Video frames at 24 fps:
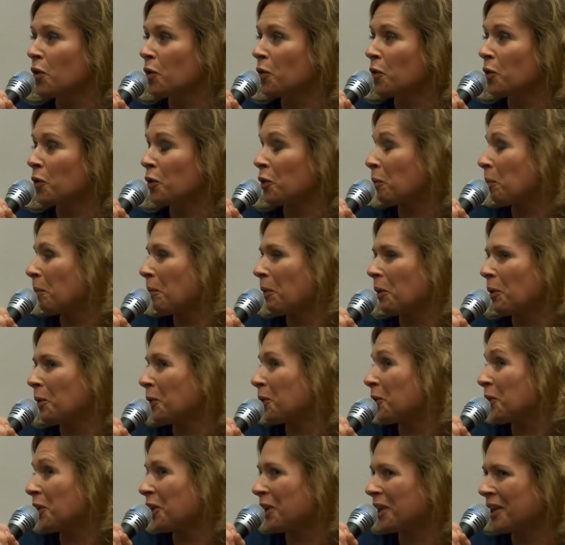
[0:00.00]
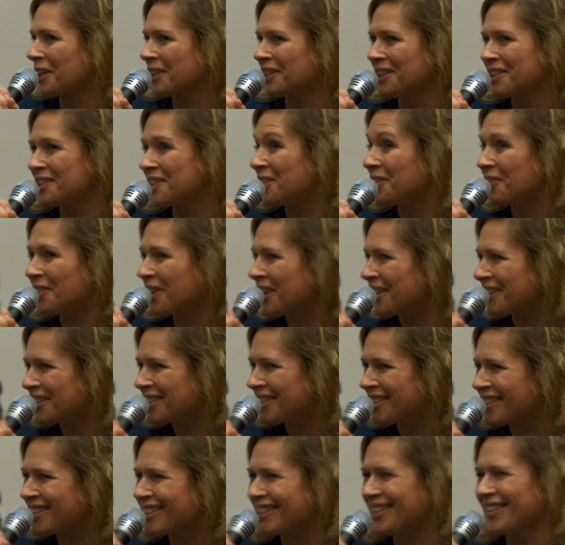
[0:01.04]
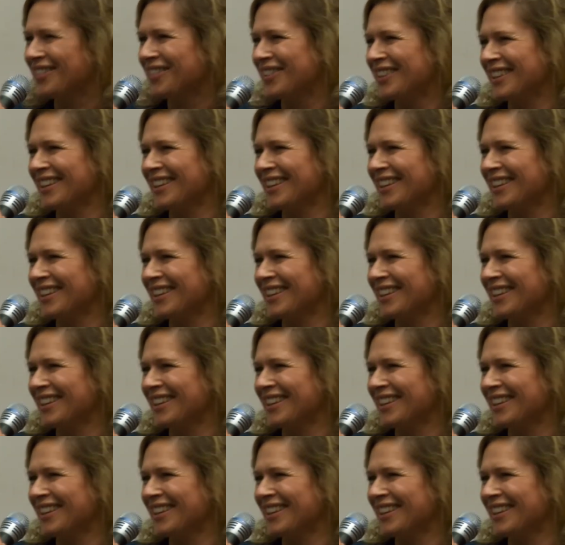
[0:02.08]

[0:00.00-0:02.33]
or learning disadvantage